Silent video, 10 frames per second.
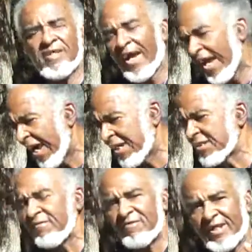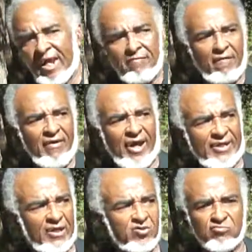tired of every time I
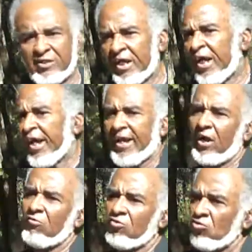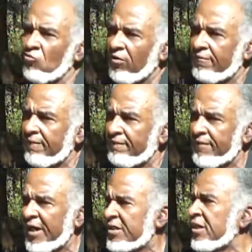ride down the street and I go to show one of my
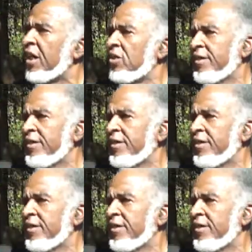friends,